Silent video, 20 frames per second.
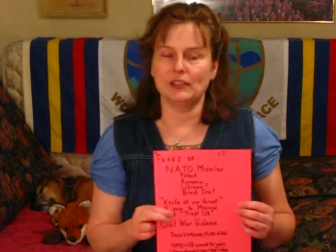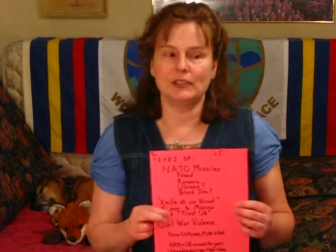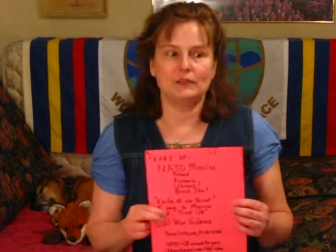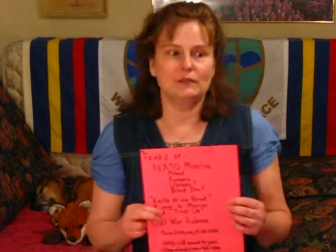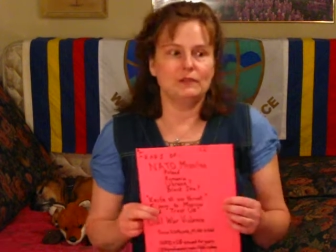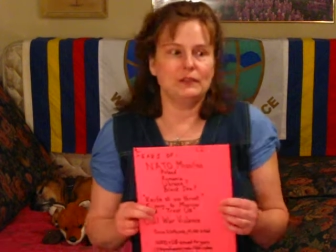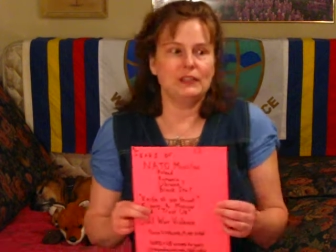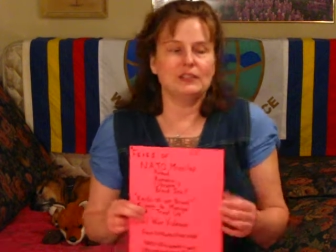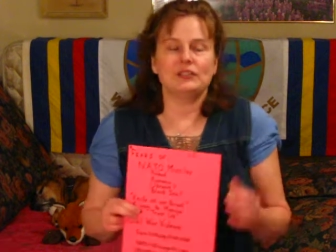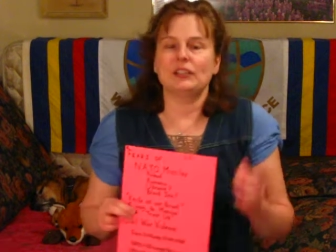It
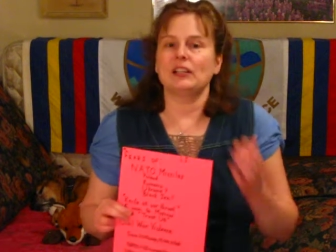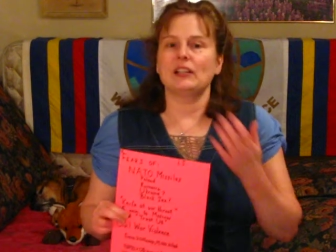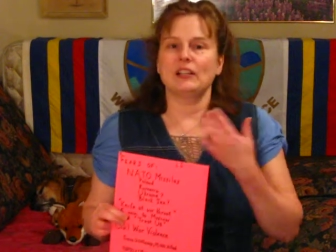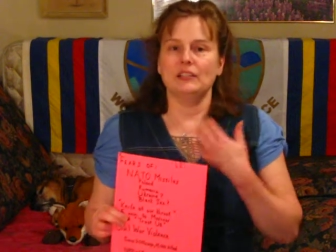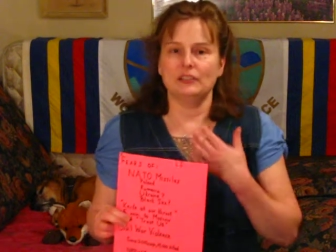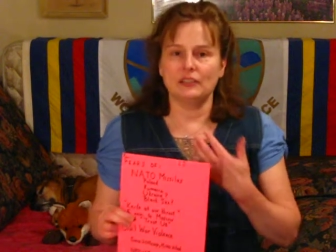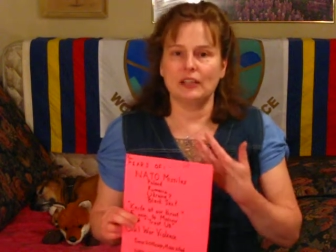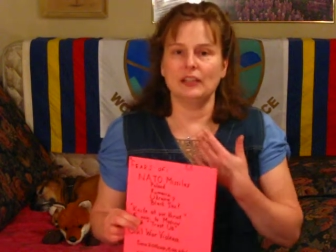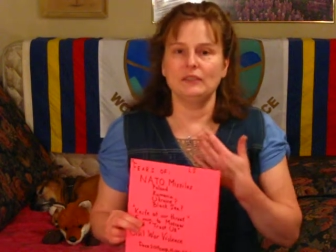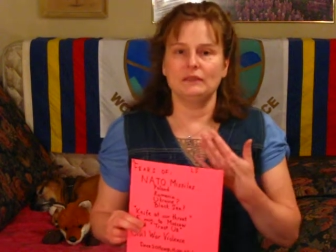feels like a
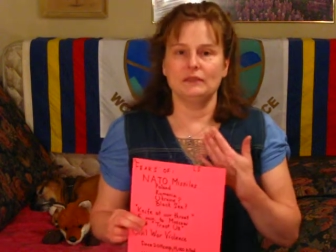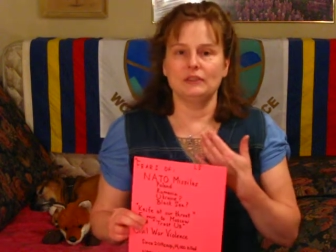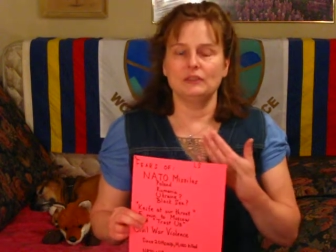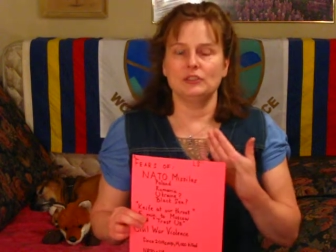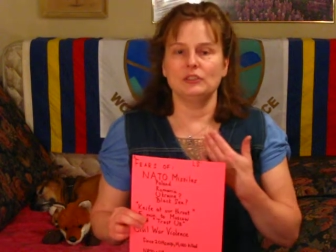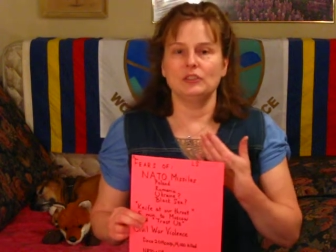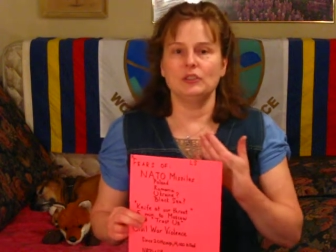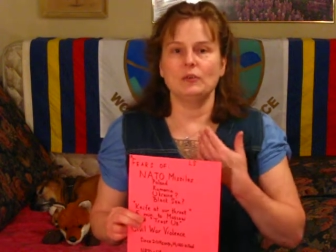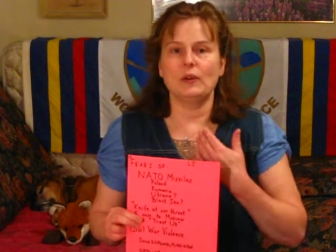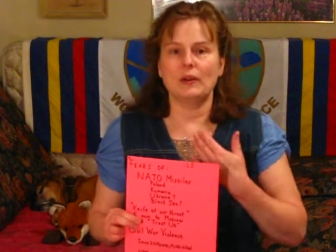knife
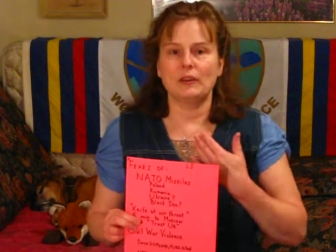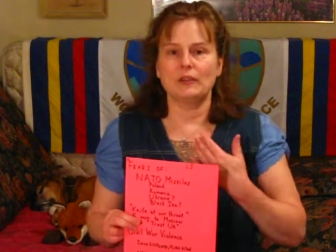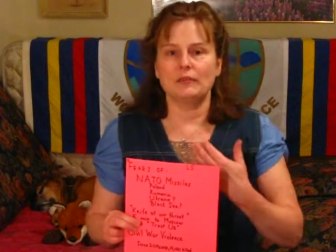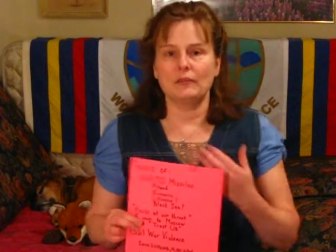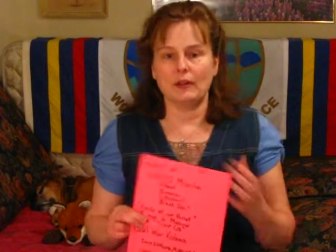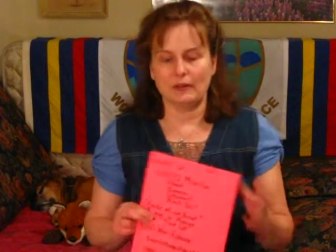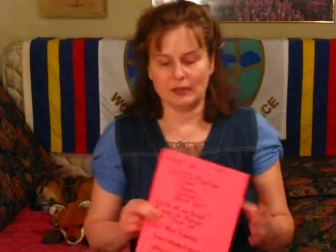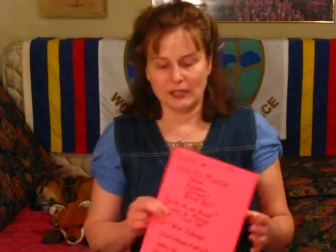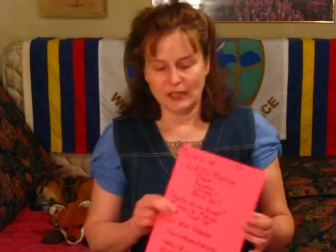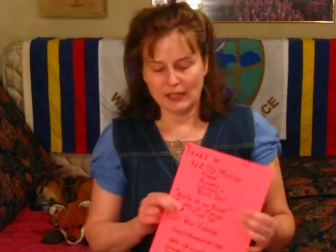to our
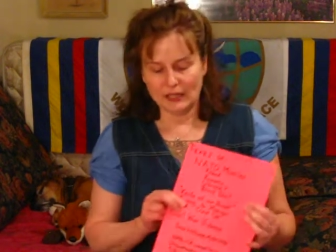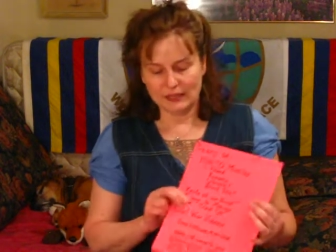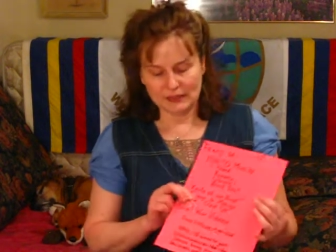throat.